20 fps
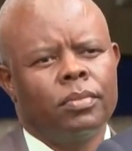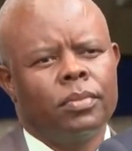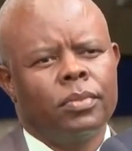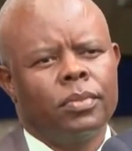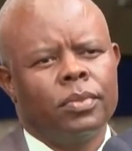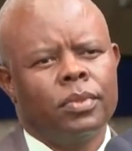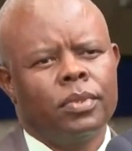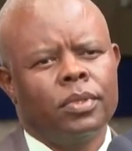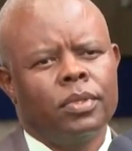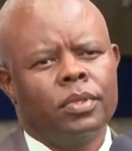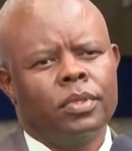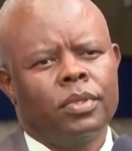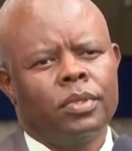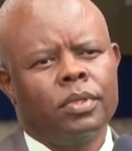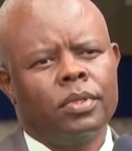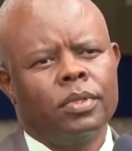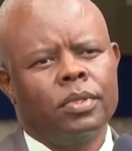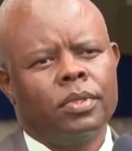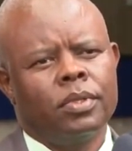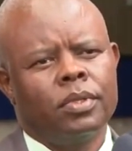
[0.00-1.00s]

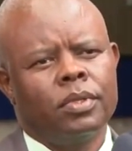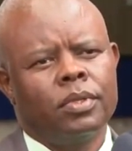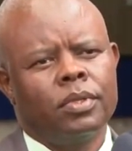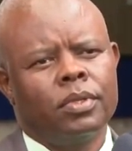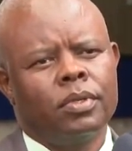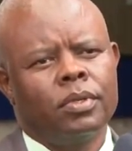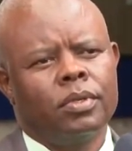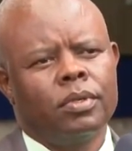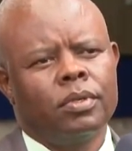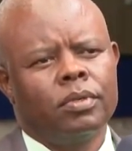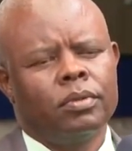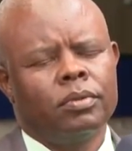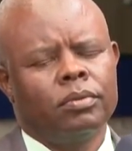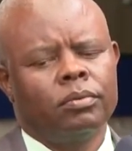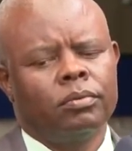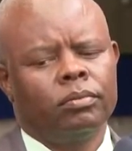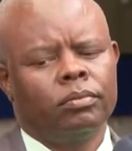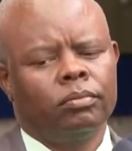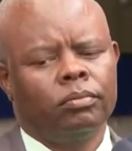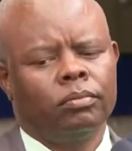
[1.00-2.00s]

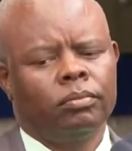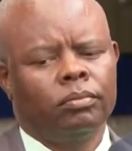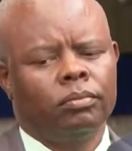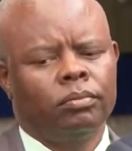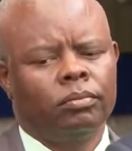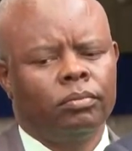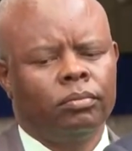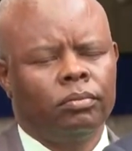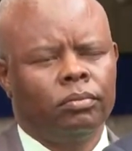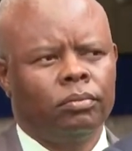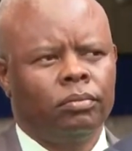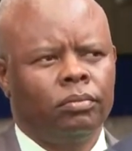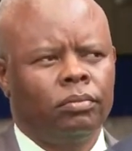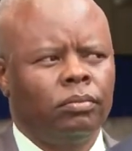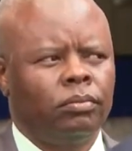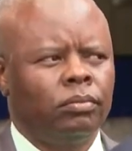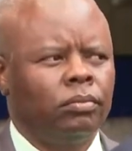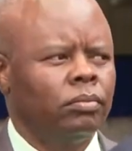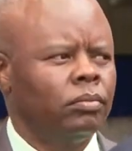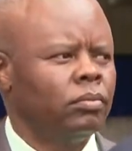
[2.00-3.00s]

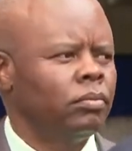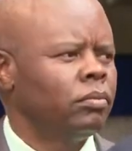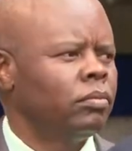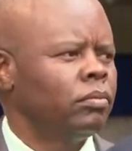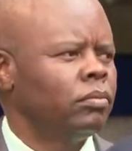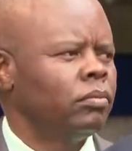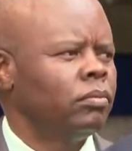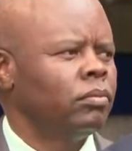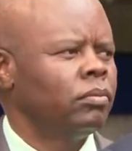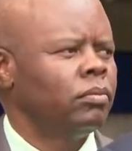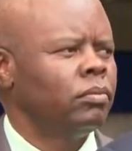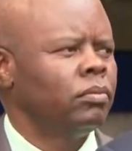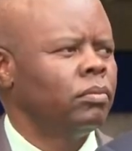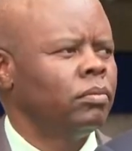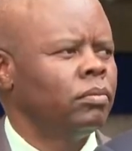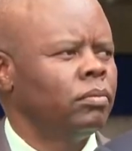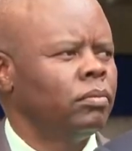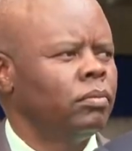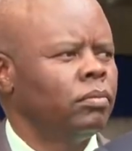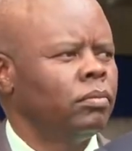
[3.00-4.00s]

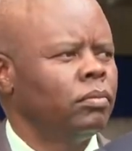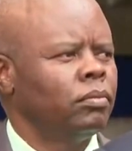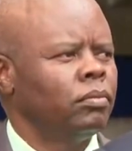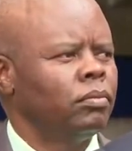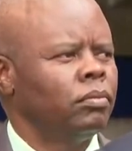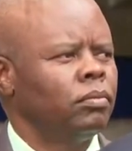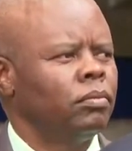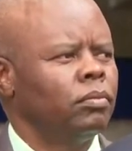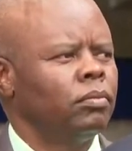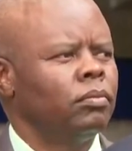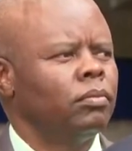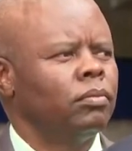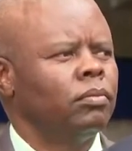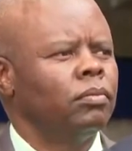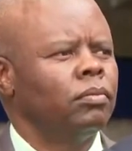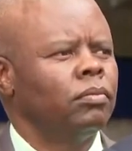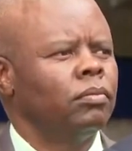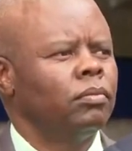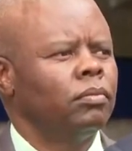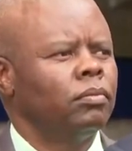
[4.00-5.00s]

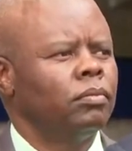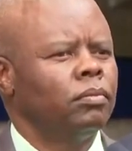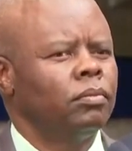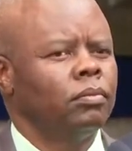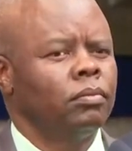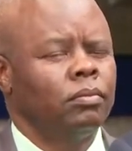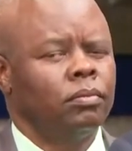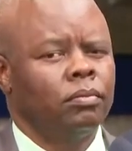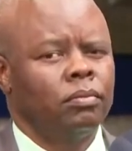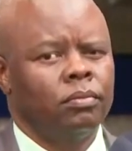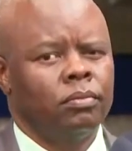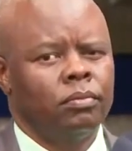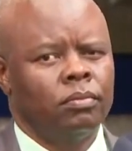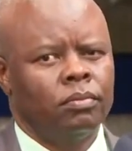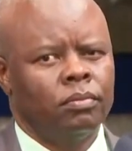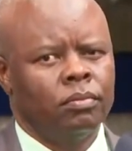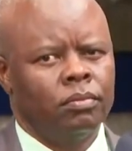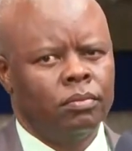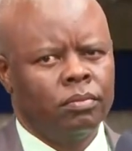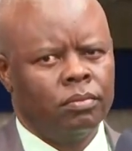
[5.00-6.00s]

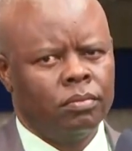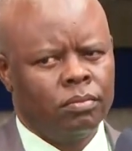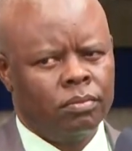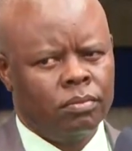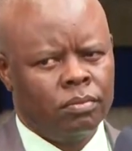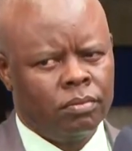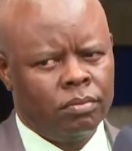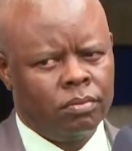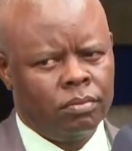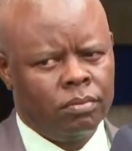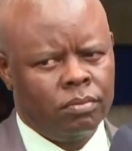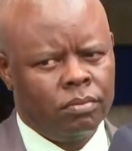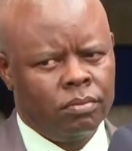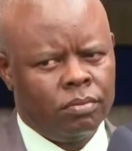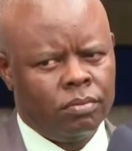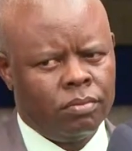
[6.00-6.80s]
[no speech]